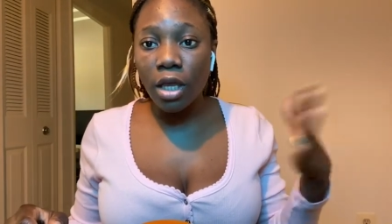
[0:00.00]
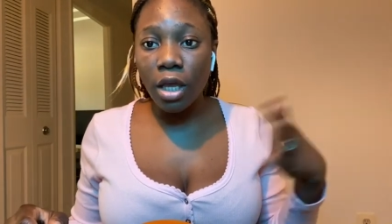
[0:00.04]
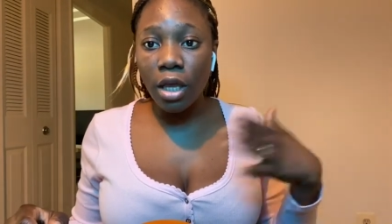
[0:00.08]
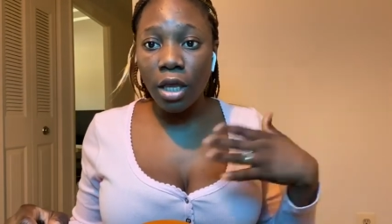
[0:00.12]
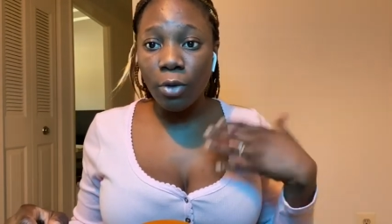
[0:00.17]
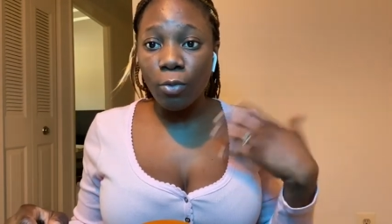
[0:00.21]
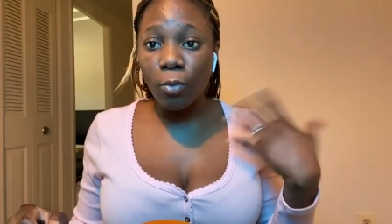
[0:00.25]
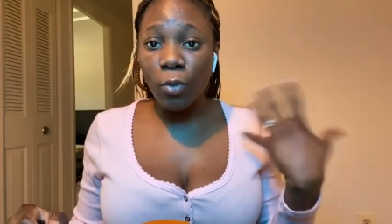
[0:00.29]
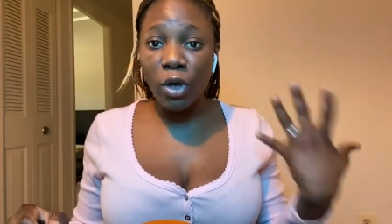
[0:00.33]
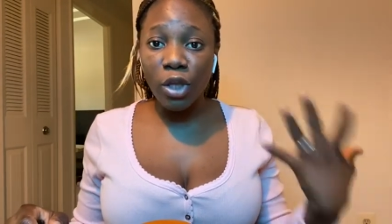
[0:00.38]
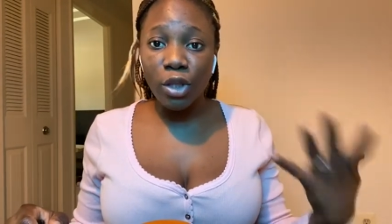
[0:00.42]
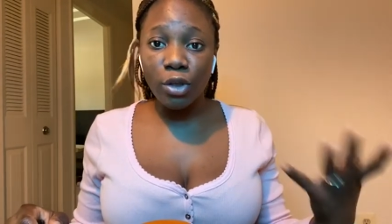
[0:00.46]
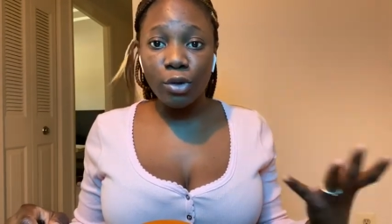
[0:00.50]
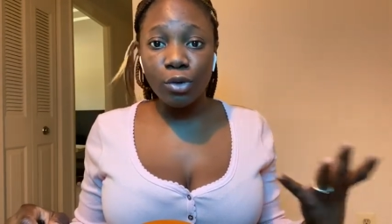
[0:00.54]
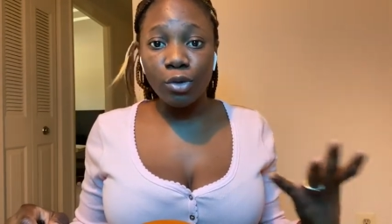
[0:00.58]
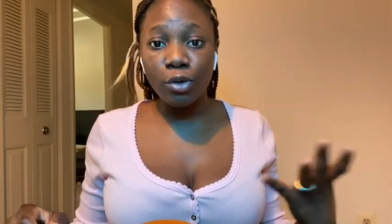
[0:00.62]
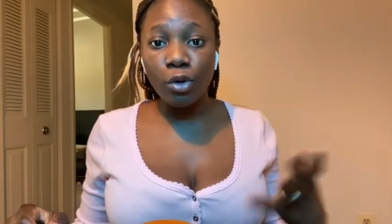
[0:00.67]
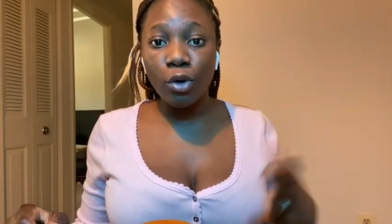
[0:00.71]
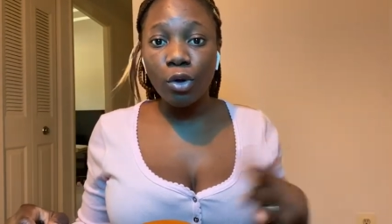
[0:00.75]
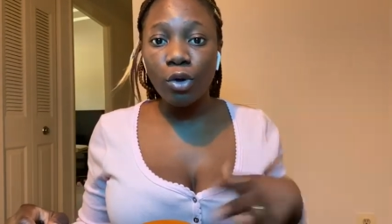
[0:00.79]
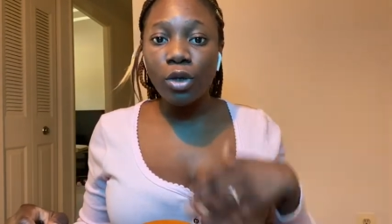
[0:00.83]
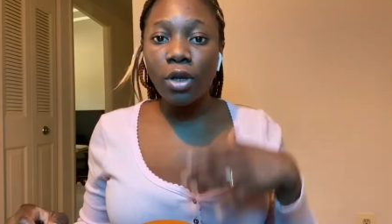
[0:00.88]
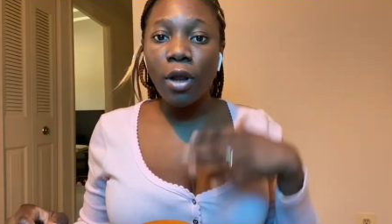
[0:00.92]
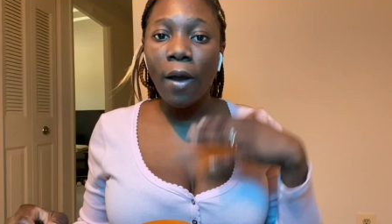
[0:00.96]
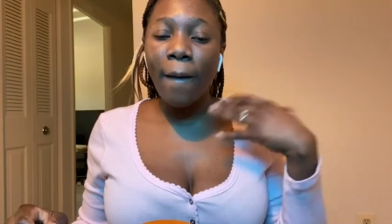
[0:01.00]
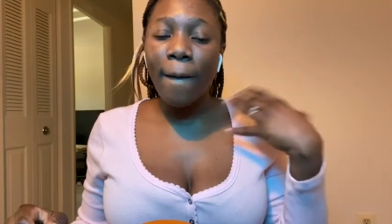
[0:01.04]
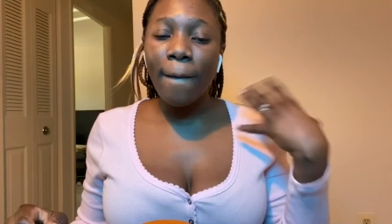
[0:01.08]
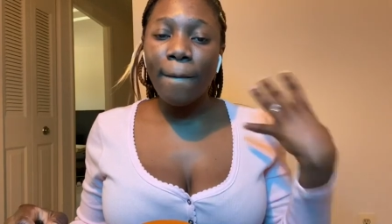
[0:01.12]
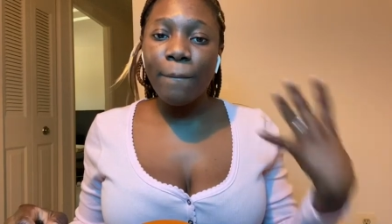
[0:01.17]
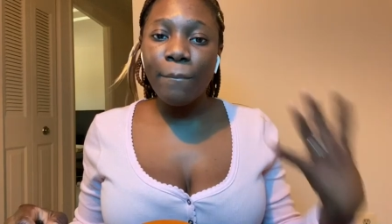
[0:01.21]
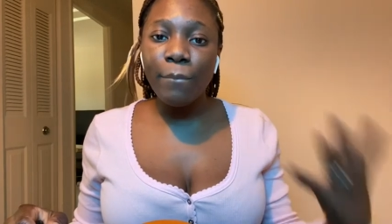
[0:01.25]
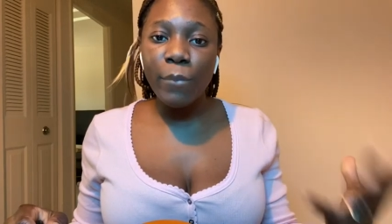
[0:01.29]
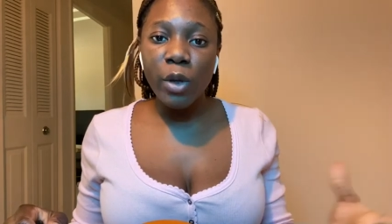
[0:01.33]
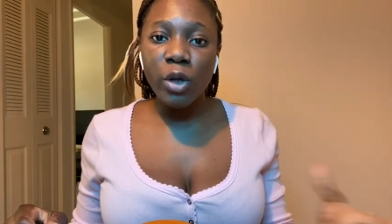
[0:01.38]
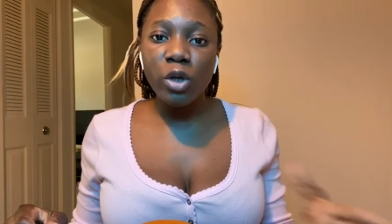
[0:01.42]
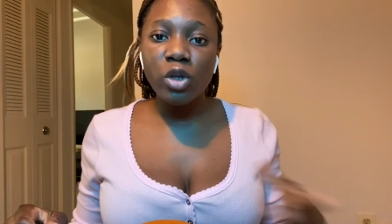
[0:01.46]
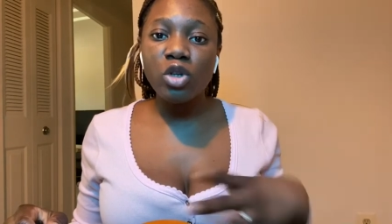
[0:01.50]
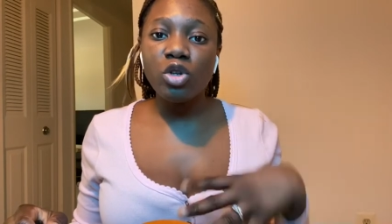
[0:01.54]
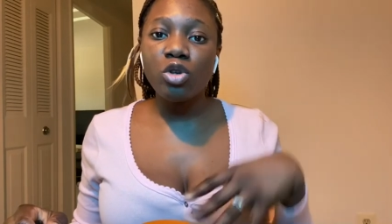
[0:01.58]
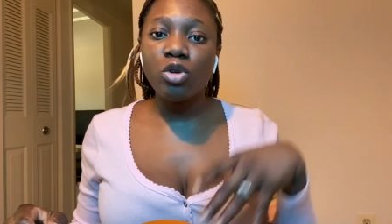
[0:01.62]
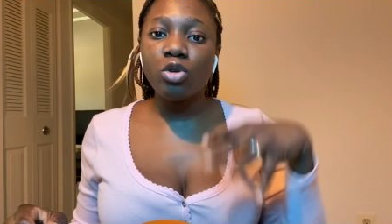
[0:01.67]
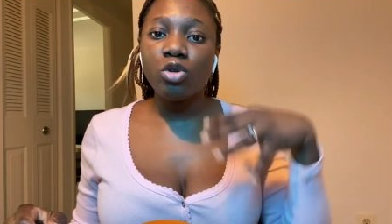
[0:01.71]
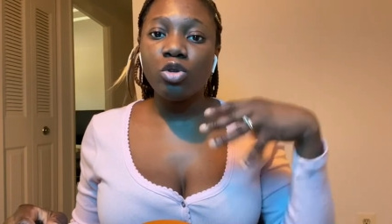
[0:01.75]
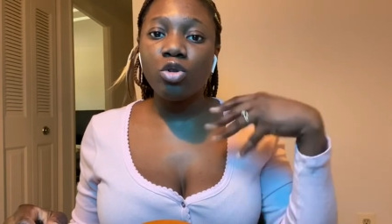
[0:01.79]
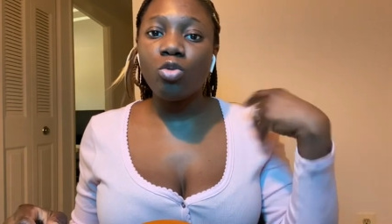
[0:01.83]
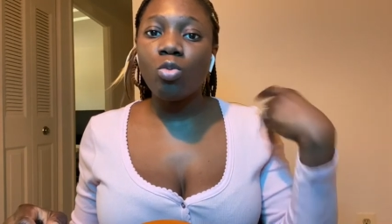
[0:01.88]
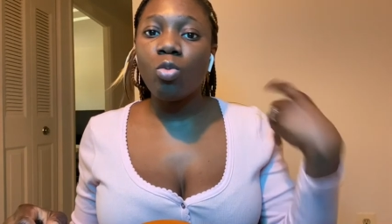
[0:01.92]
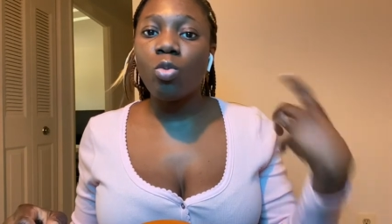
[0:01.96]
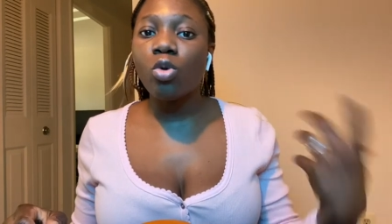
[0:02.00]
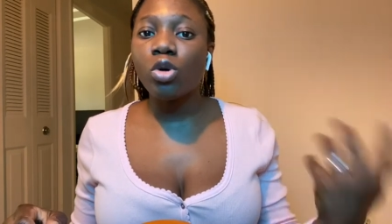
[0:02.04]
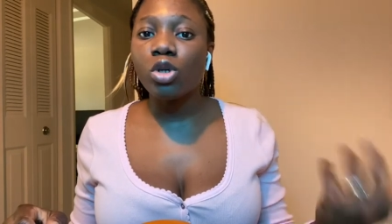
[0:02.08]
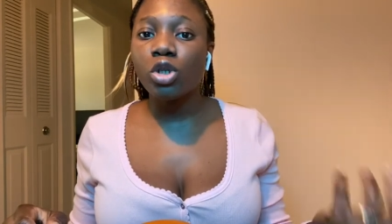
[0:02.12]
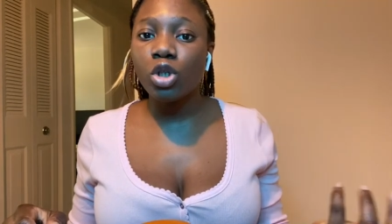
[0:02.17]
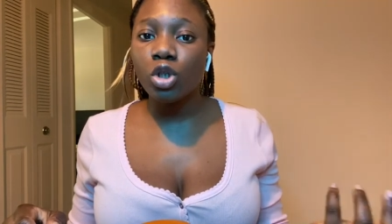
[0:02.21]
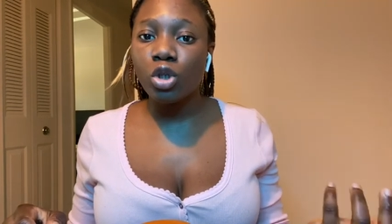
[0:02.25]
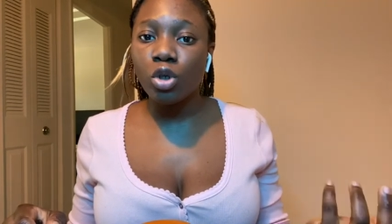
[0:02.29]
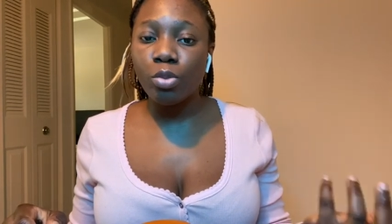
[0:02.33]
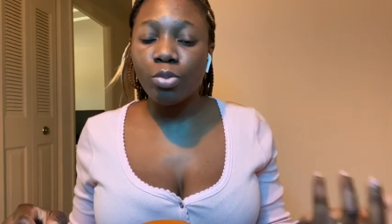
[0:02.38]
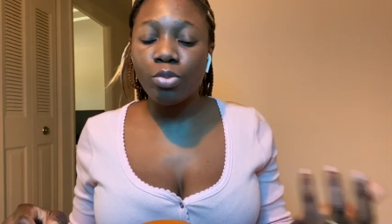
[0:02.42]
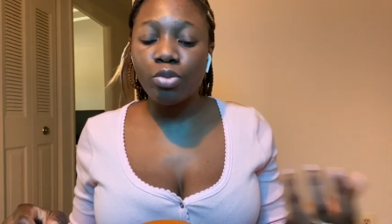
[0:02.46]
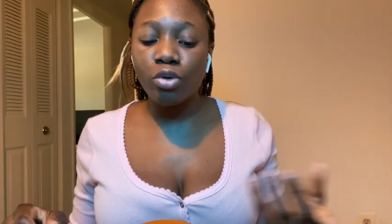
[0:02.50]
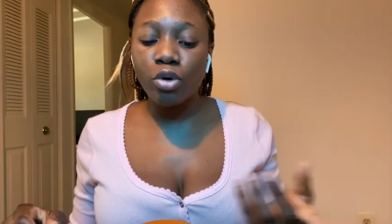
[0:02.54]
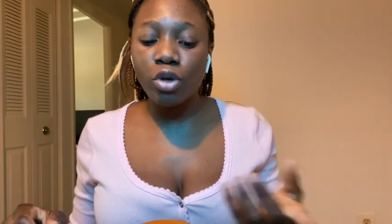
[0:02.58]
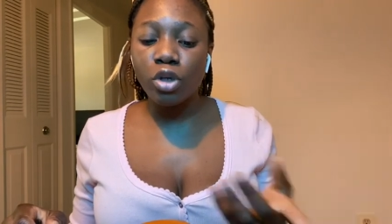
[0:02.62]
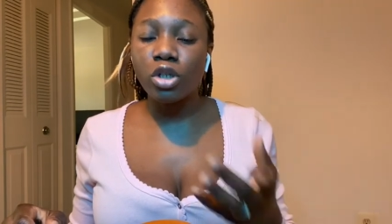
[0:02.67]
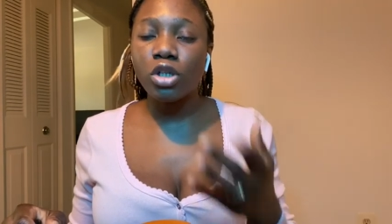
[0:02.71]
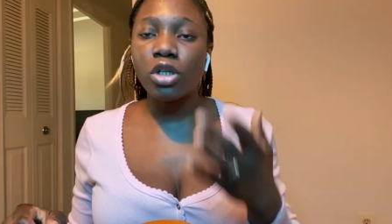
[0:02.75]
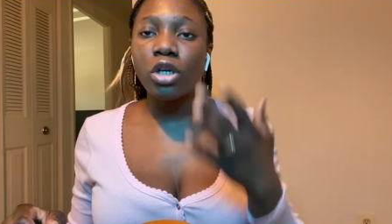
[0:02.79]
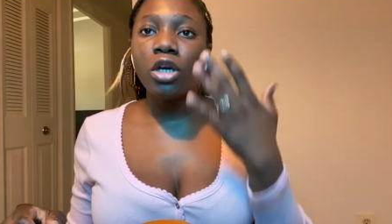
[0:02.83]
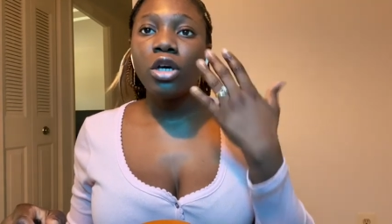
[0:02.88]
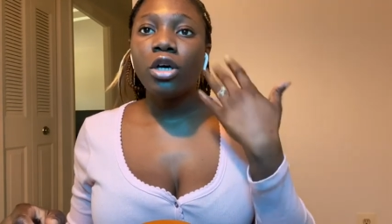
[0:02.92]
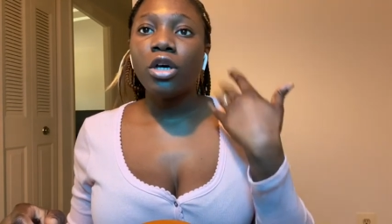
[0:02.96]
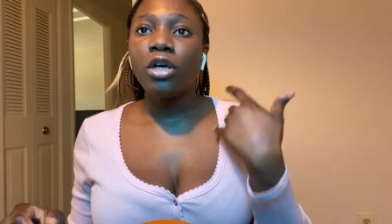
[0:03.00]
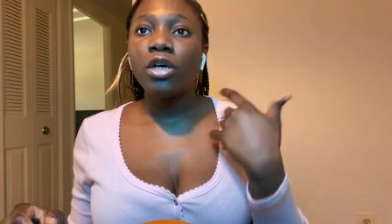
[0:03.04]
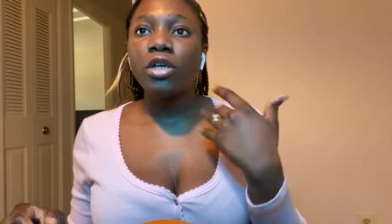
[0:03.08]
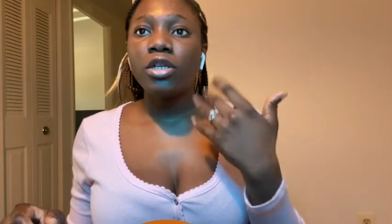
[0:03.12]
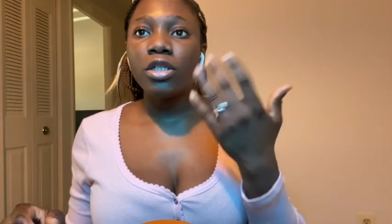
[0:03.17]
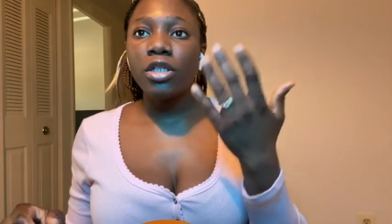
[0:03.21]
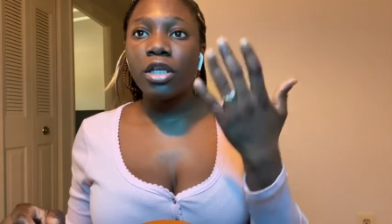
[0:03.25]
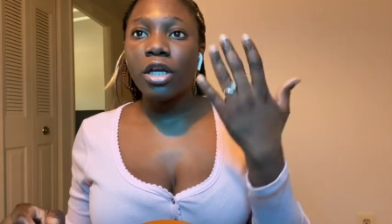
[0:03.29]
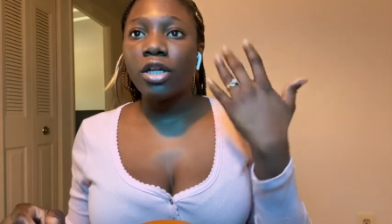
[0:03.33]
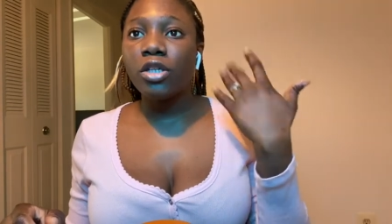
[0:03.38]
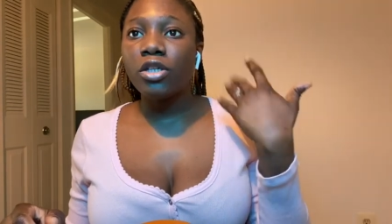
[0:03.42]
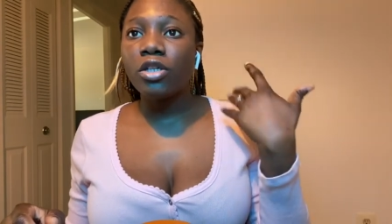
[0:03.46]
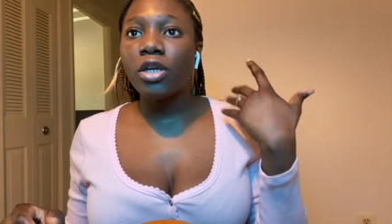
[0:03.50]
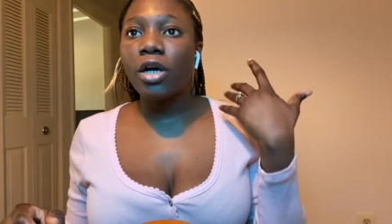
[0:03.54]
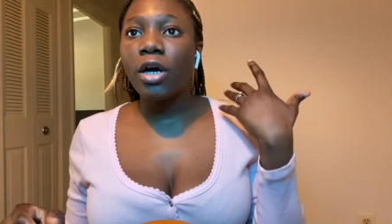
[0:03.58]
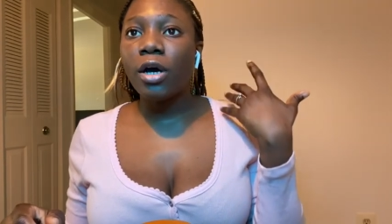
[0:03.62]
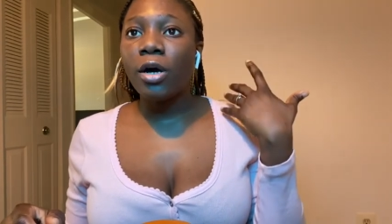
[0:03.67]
And when you're done, make sure you wash your brush. Then